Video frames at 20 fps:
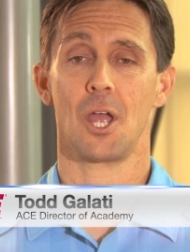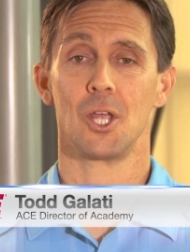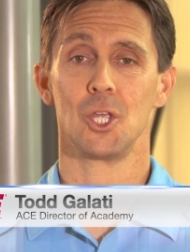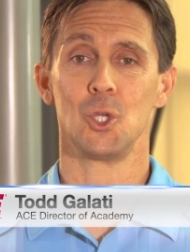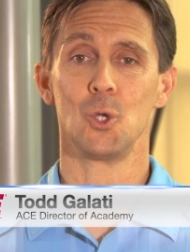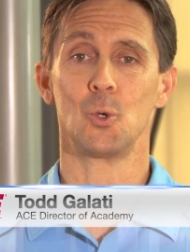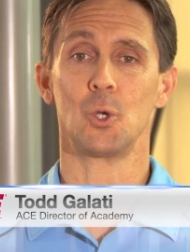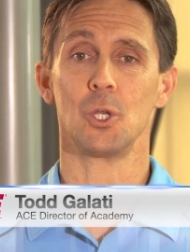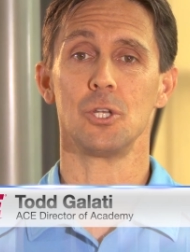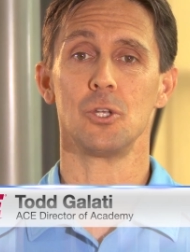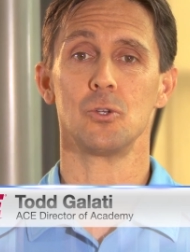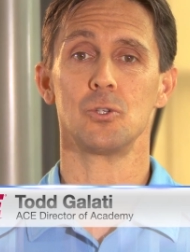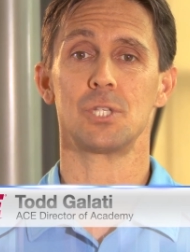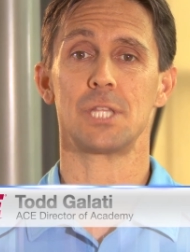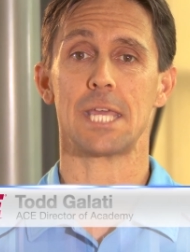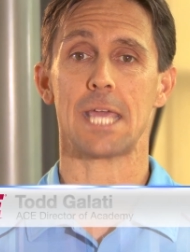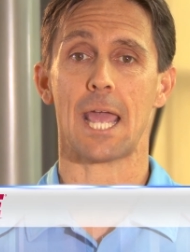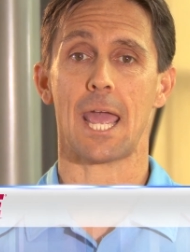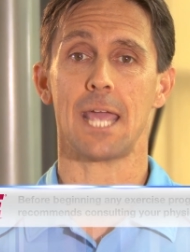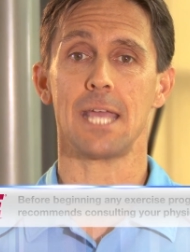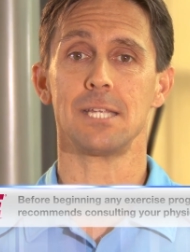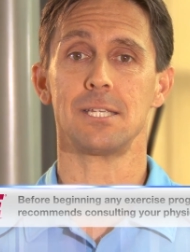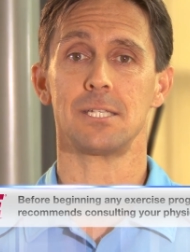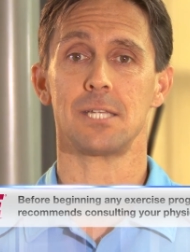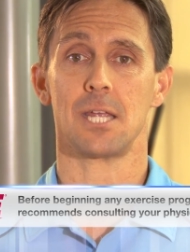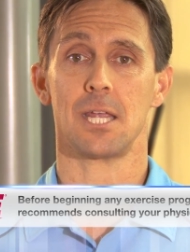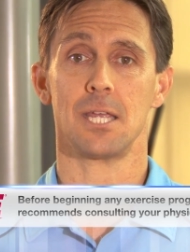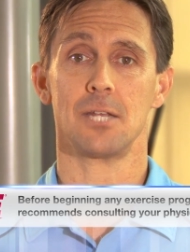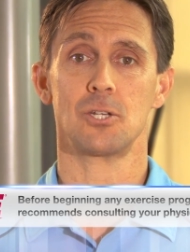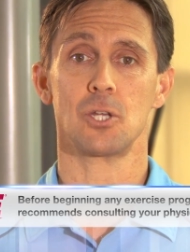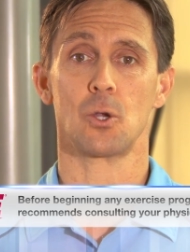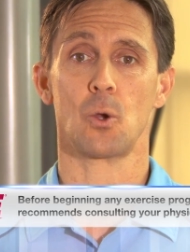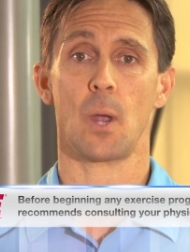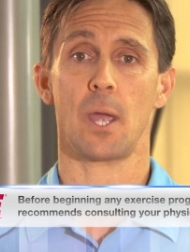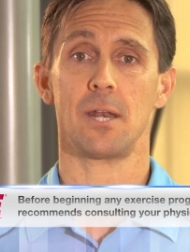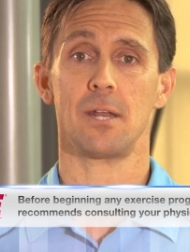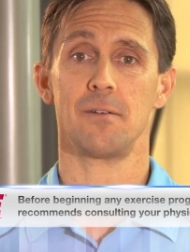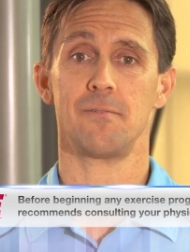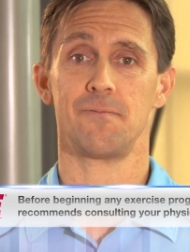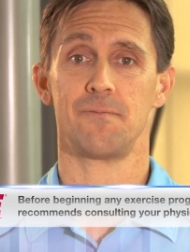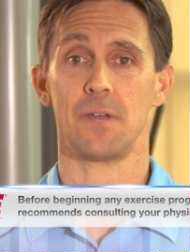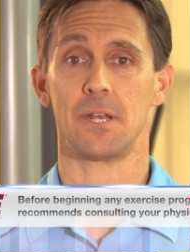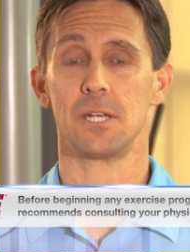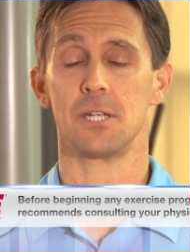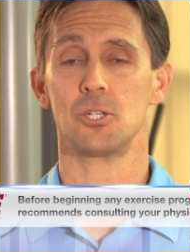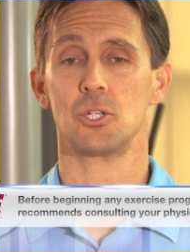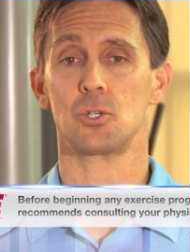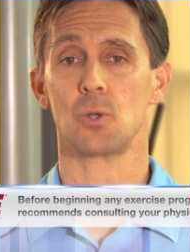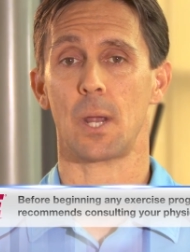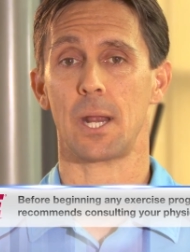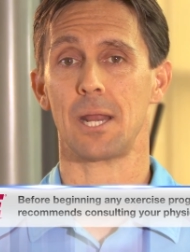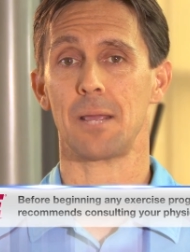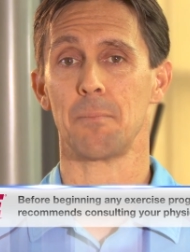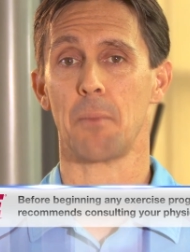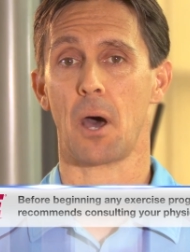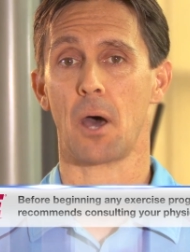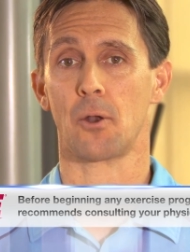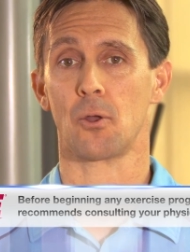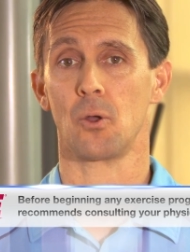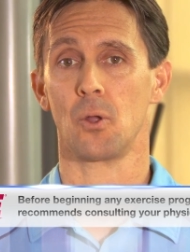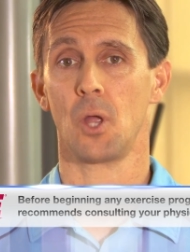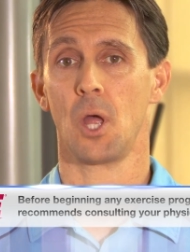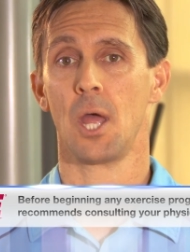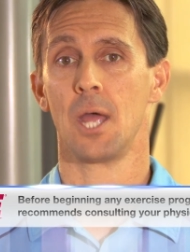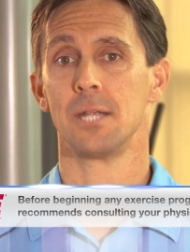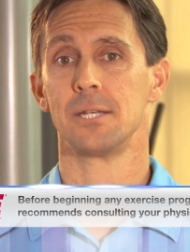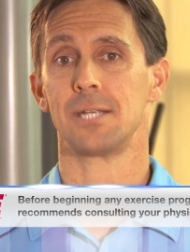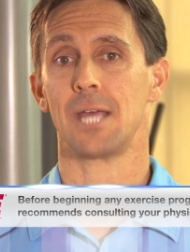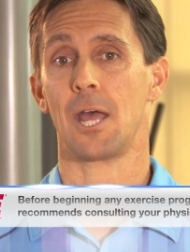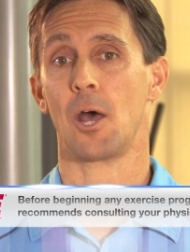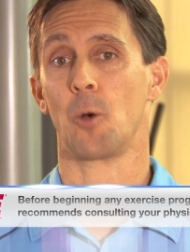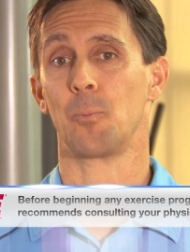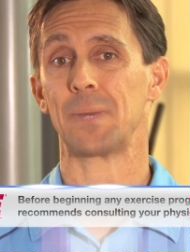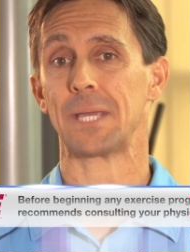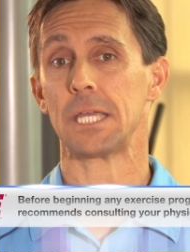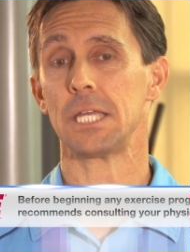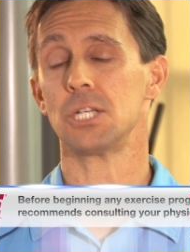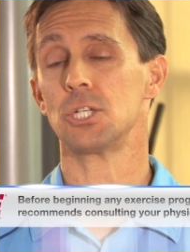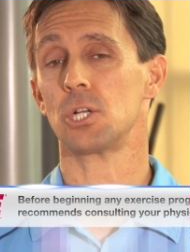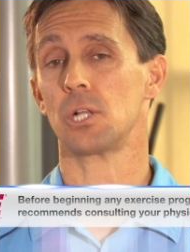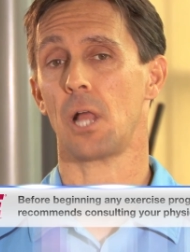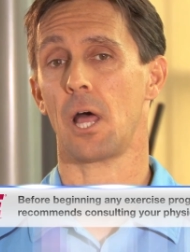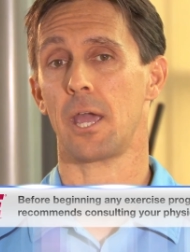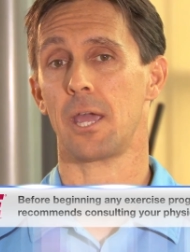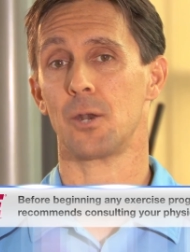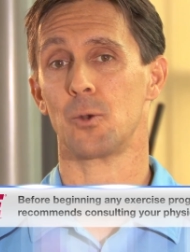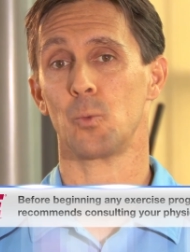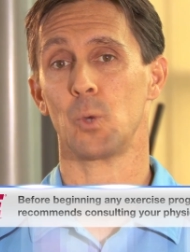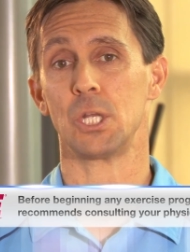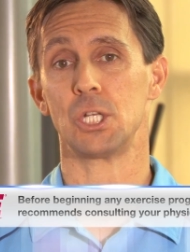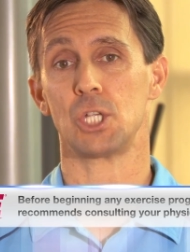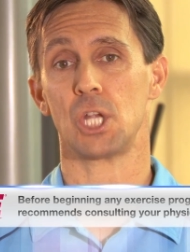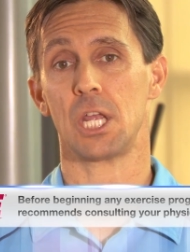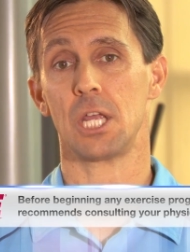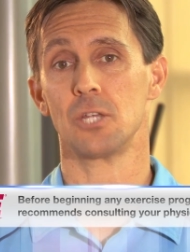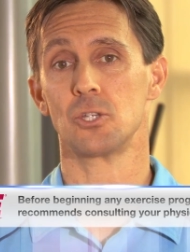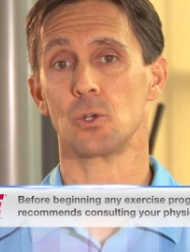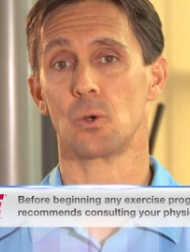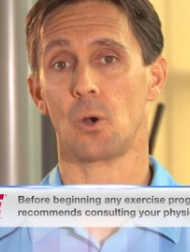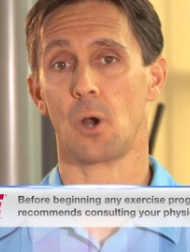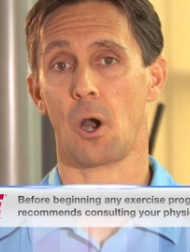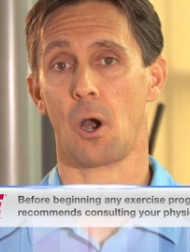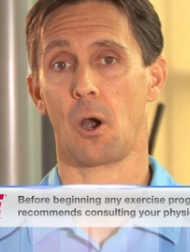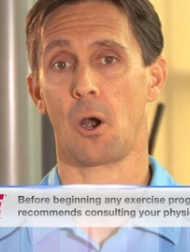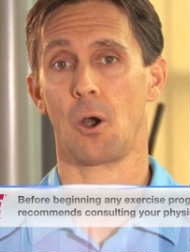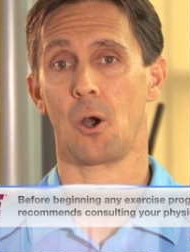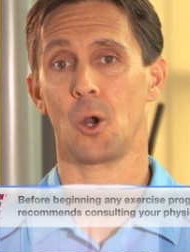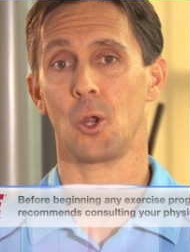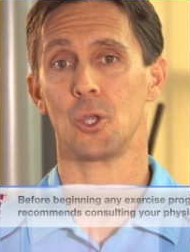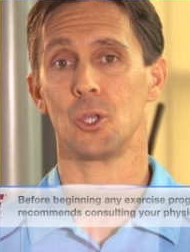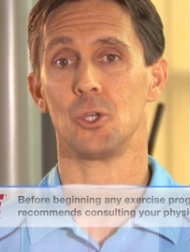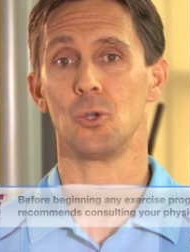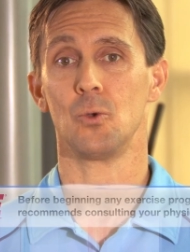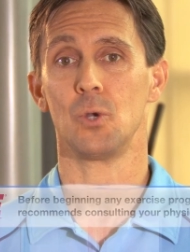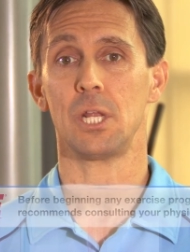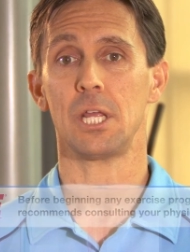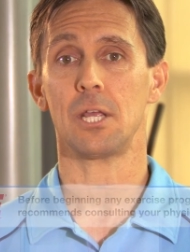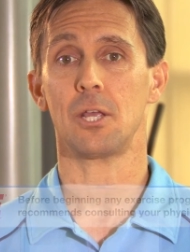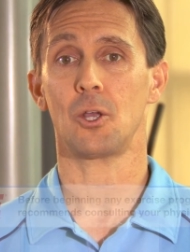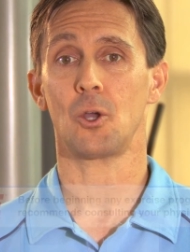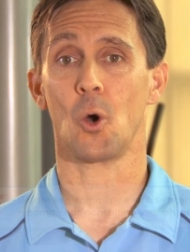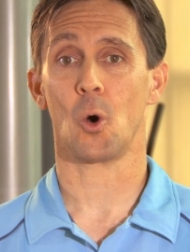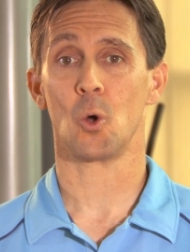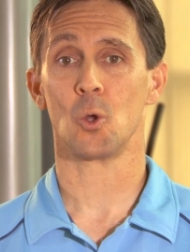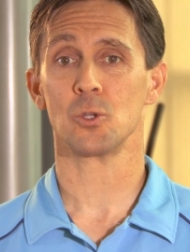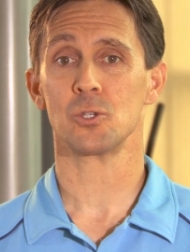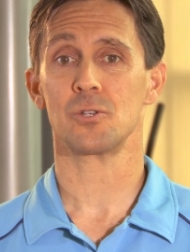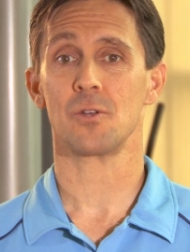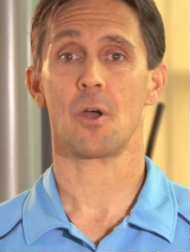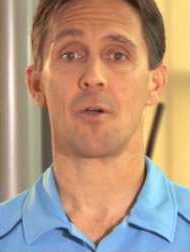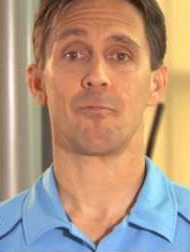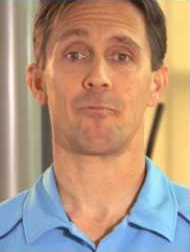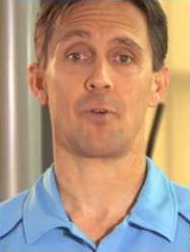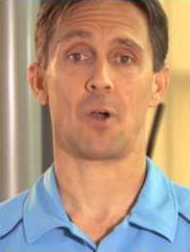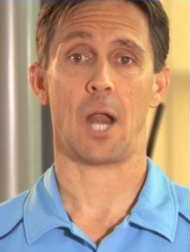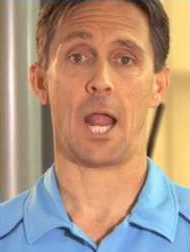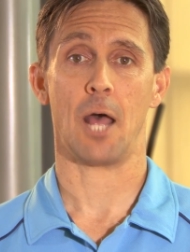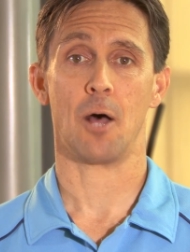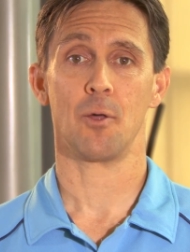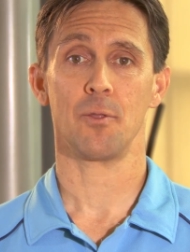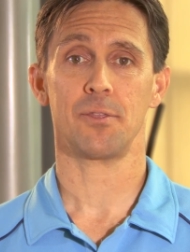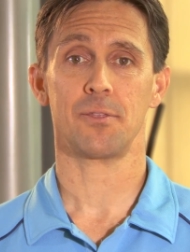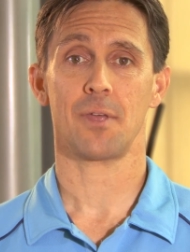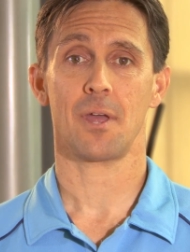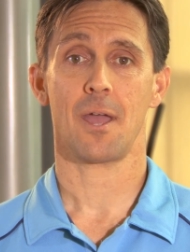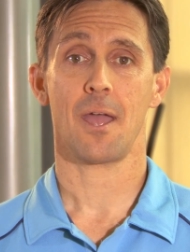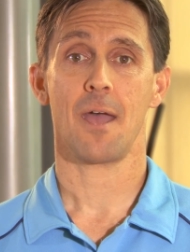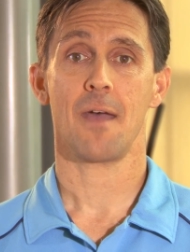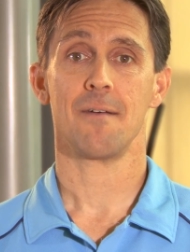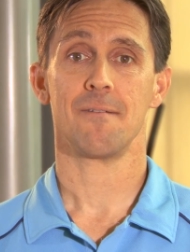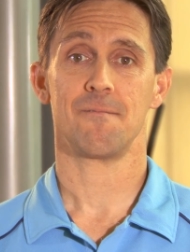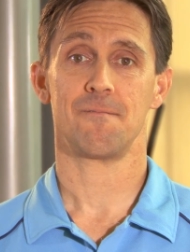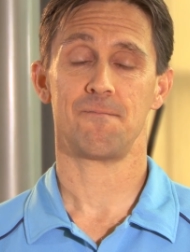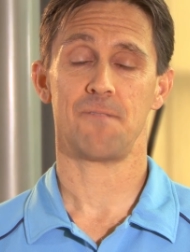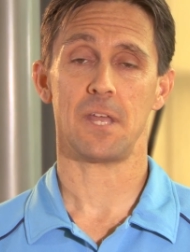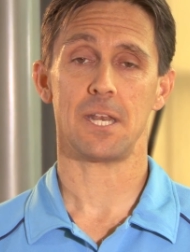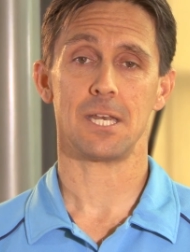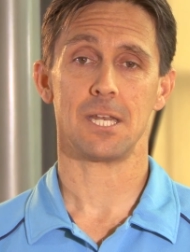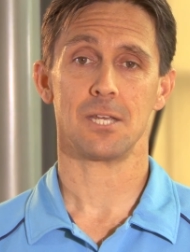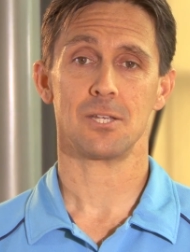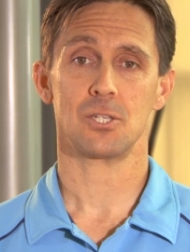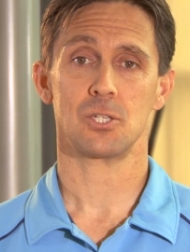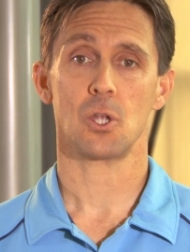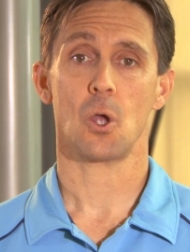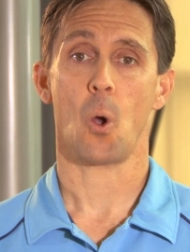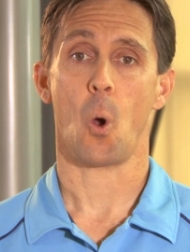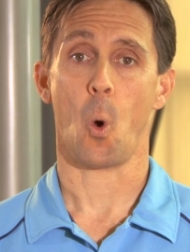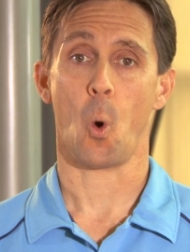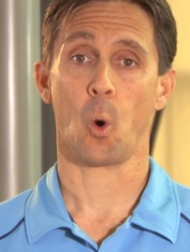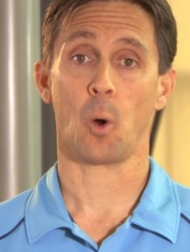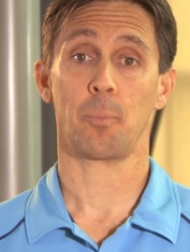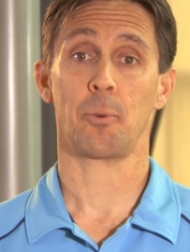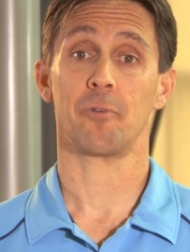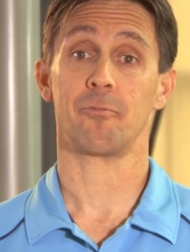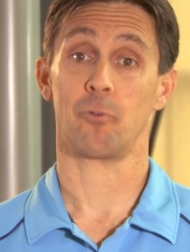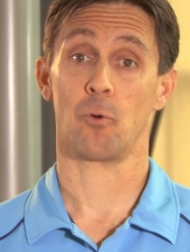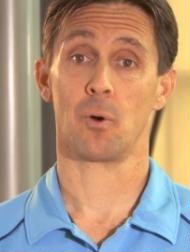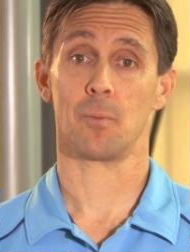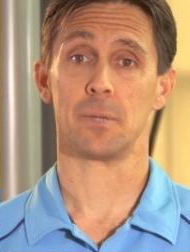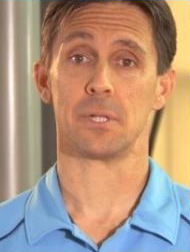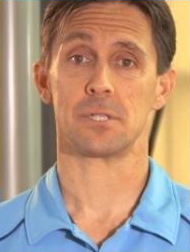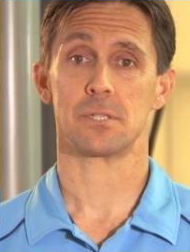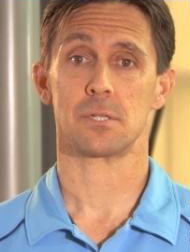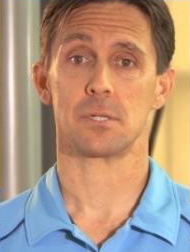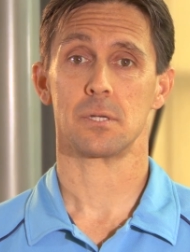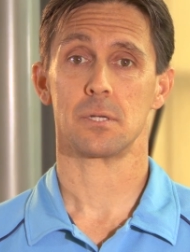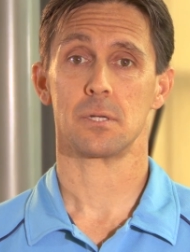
you can use the ACE Integrated Fitness Training Model to help each client reach his or her unique goals for health, fitness, or performance.